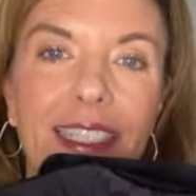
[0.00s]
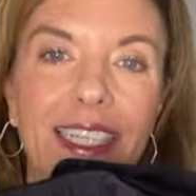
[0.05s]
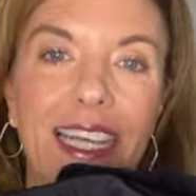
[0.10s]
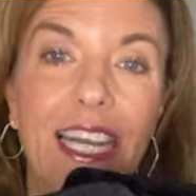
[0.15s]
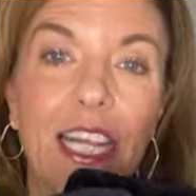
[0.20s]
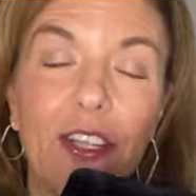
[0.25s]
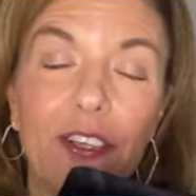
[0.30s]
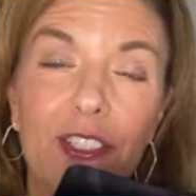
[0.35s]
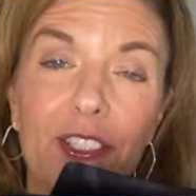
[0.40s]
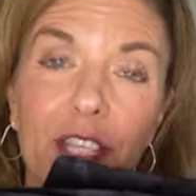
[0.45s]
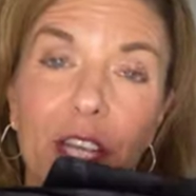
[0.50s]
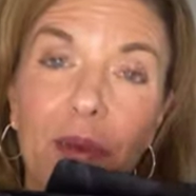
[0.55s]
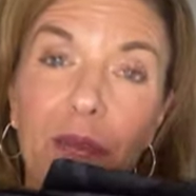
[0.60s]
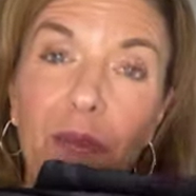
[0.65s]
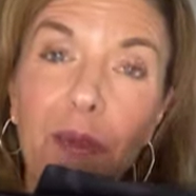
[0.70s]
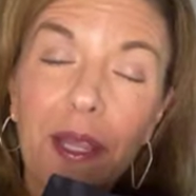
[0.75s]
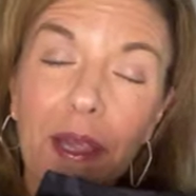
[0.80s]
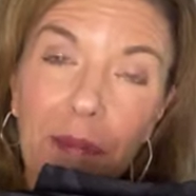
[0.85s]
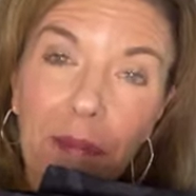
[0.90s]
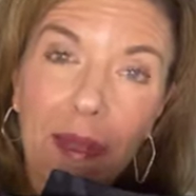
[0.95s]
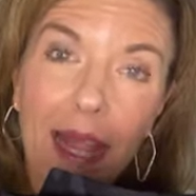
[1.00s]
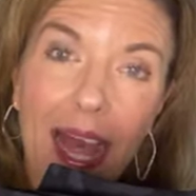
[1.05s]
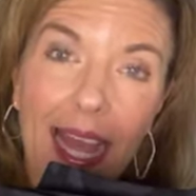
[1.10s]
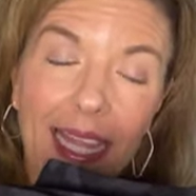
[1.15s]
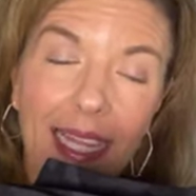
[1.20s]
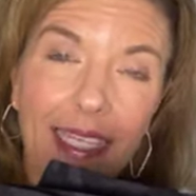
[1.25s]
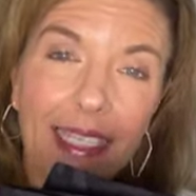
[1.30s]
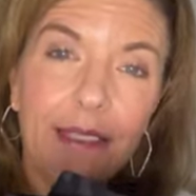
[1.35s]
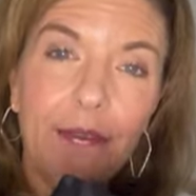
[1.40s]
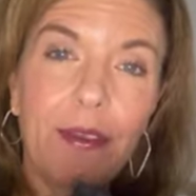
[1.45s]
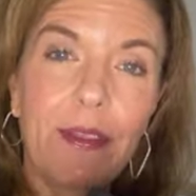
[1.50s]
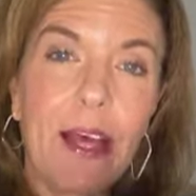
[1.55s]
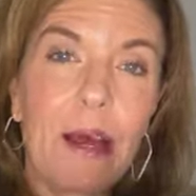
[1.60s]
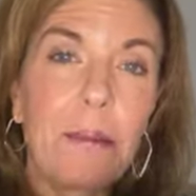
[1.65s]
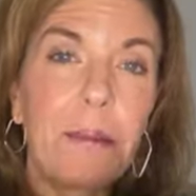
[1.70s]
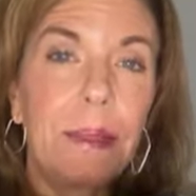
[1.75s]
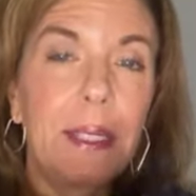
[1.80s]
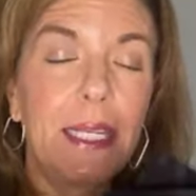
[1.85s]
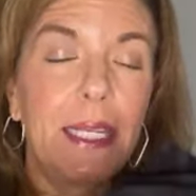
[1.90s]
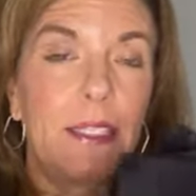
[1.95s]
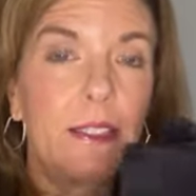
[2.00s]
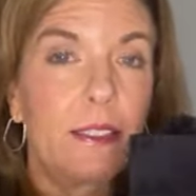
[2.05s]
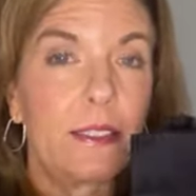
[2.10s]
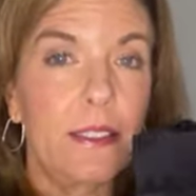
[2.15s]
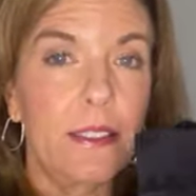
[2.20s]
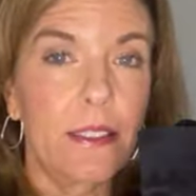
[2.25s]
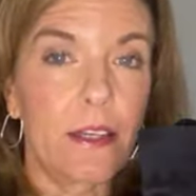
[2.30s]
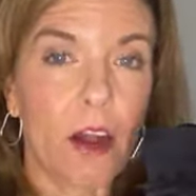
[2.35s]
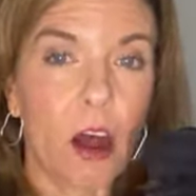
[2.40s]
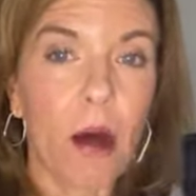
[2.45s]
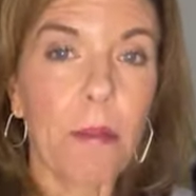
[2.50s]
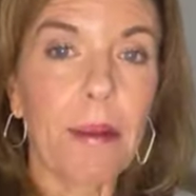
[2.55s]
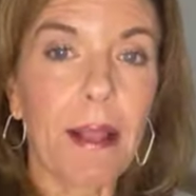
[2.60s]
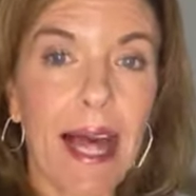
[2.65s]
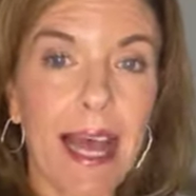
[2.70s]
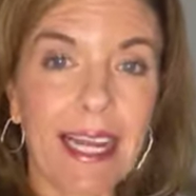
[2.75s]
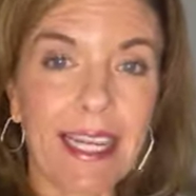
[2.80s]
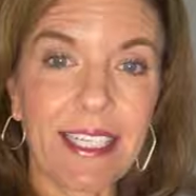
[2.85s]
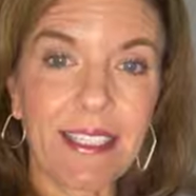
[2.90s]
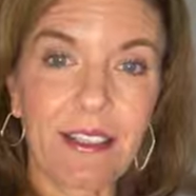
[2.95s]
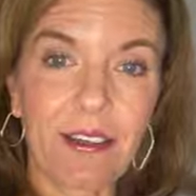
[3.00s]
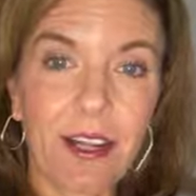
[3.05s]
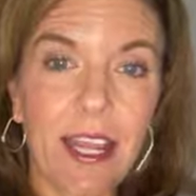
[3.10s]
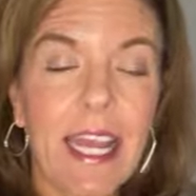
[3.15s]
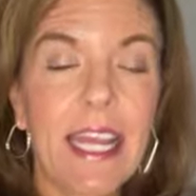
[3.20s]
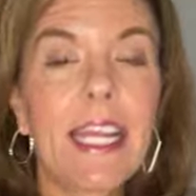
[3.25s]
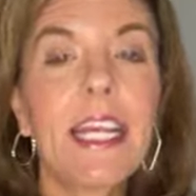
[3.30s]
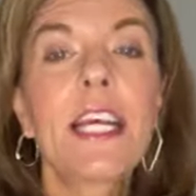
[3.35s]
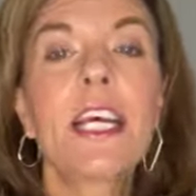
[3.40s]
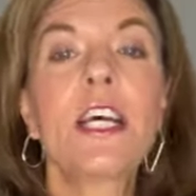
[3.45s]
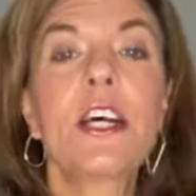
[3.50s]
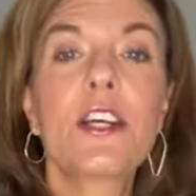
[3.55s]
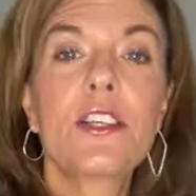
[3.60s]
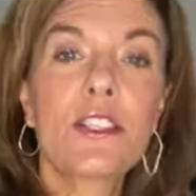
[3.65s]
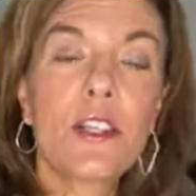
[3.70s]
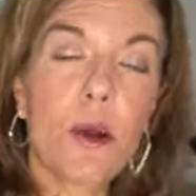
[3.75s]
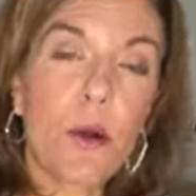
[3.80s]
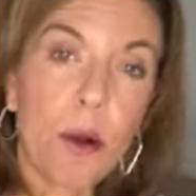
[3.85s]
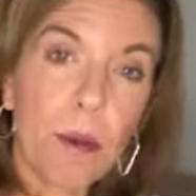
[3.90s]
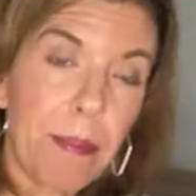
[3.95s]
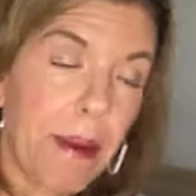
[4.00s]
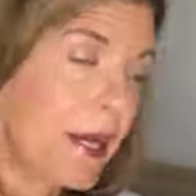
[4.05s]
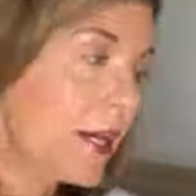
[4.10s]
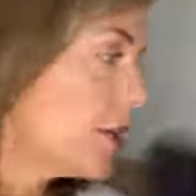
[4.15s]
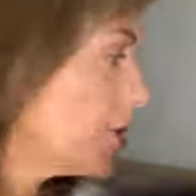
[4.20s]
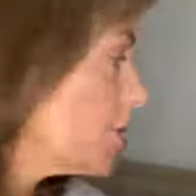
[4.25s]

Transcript: And it looks good with black without being all black, okay? So pair